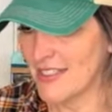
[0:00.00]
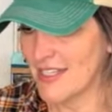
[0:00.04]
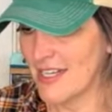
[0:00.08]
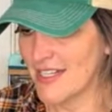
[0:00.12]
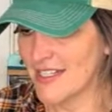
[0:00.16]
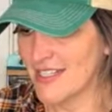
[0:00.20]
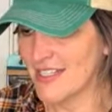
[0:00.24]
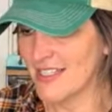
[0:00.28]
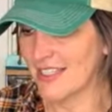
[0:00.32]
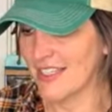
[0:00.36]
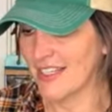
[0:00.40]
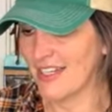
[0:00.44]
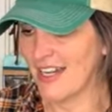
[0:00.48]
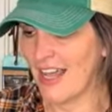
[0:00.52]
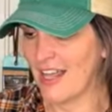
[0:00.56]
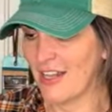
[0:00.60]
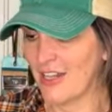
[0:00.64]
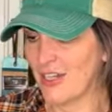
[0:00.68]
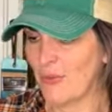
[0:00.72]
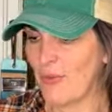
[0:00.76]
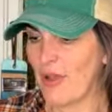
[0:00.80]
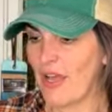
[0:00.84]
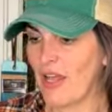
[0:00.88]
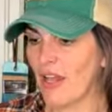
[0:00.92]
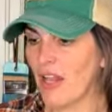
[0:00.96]
stenciling,
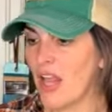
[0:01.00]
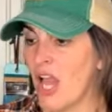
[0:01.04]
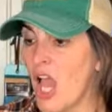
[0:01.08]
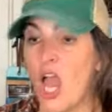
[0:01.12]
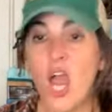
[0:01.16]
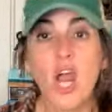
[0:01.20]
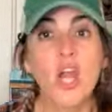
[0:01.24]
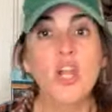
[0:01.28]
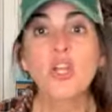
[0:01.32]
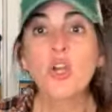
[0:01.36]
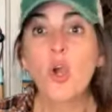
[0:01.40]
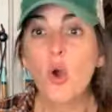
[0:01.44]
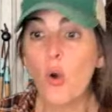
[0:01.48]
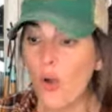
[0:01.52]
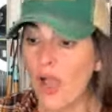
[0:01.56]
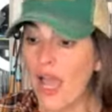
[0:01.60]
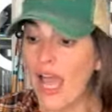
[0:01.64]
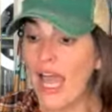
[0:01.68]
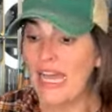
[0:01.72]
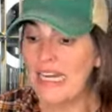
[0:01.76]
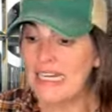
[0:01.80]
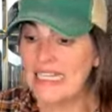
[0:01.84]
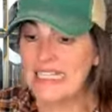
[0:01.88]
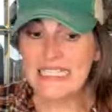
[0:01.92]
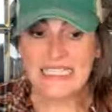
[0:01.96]
lol. No,
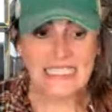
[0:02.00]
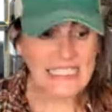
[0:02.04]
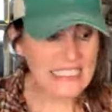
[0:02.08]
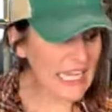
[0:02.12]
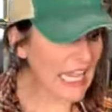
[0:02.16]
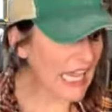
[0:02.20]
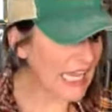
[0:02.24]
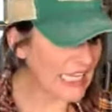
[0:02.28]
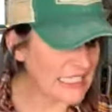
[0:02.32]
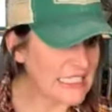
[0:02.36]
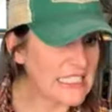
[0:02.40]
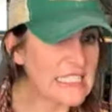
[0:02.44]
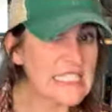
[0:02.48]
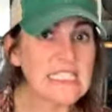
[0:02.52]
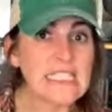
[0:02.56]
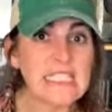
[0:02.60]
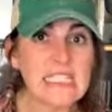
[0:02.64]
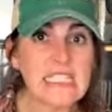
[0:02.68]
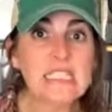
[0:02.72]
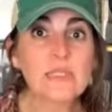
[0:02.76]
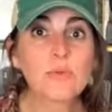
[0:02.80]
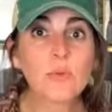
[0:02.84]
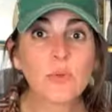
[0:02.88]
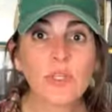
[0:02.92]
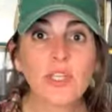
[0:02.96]
honest to God, this
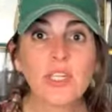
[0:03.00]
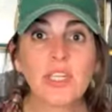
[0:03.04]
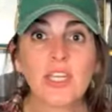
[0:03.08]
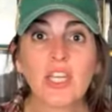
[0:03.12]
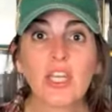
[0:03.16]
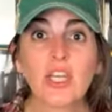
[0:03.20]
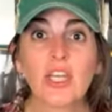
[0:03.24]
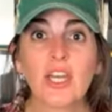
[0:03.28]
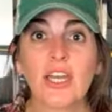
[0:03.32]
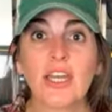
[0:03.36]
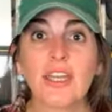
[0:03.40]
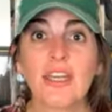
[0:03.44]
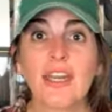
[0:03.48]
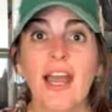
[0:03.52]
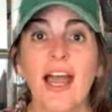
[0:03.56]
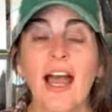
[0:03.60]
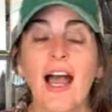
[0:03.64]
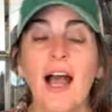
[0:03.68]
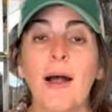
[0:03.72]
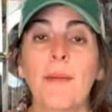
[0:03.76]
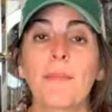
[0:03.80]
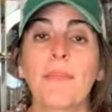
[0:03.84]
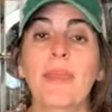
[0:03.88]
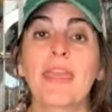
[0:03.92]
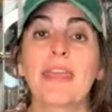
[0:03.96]
is really good.
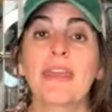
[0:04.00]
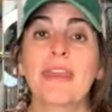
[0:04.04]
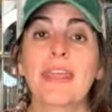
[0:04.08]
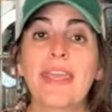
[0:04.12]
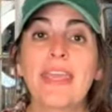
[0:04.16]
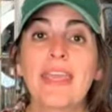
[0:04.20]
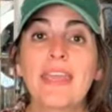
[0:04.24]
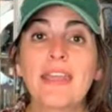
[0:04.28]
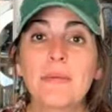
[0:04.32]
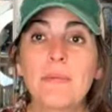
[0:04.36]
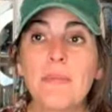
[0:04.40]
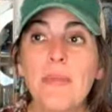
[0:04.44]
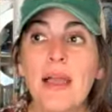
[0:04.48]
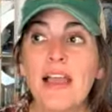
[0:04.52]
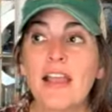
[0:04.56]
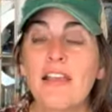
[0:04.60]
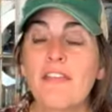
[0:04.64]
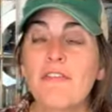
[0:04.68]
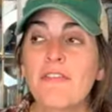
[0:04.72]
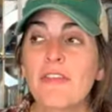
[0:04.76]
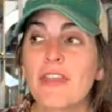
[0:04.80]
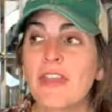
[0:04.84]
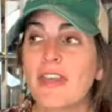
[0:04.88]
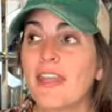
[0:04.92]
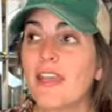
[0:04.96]
Um, and in my
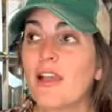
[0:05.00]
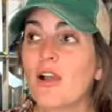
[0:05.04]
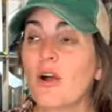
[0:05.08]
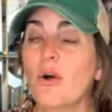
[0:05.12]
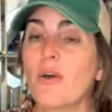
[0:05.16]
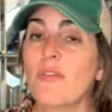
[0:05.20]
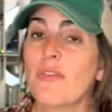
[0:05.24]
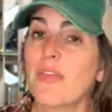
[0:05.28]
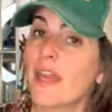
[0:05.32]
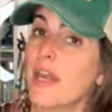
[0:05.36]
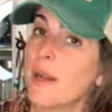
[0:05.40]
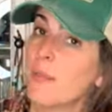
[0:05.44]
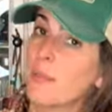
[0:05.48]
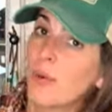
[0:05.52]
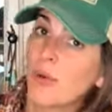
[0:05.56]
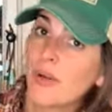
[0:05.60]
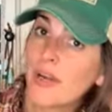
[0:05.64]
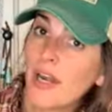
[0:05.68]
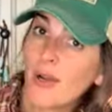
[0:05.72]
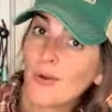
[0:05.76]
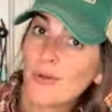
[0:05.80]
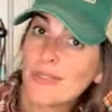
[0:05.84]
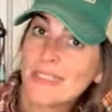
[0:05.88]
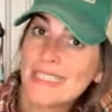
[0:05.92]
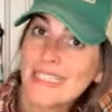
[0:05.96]
video that
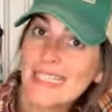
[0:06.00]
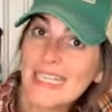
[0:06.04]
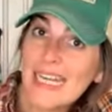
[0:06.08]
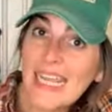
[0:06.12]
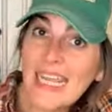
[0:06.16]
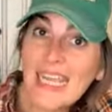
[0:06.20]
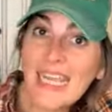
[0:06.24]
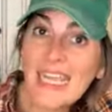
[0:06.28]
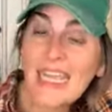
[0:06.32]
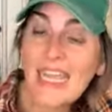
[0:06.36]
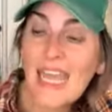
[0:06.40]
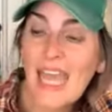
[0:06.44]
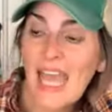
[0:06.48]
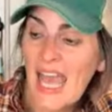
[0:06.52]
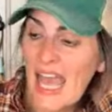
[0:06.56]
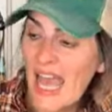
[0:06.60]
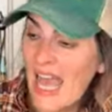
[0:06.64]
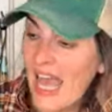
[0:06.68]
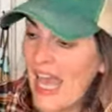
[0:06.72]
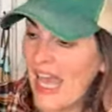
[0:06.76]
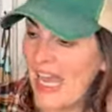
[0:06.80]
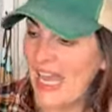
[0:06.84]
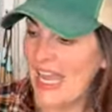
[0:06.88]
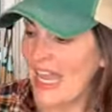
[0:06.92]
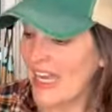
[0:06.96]
I today,
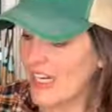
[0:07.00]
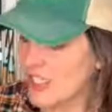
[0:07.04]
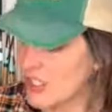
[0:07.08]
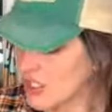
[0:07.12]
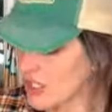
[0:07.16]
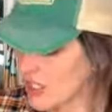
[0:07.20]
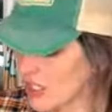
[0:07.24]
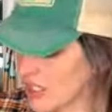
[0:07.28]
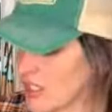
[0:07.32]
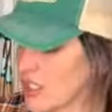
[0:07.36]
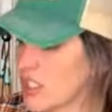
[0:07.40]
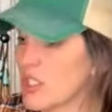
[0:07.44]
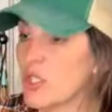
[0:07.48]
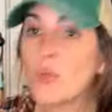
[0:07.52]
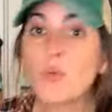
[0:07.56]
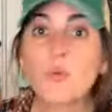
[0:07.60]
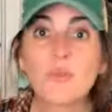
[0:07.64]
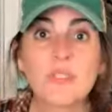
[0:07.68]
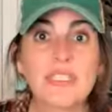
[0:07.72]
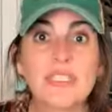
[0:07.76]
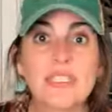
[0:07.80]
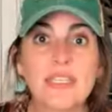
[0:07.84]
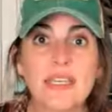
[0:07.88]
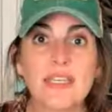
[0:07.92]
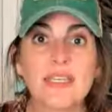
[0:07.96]
I actually
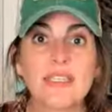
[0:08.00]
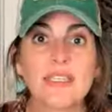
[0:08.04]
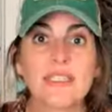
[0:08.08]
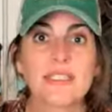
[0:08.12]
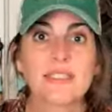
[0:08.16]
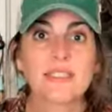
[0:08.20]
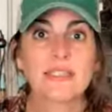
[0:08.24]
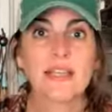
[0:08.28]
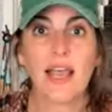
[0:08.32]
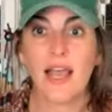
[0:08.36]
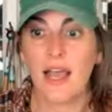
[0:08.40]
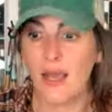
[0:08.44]
use this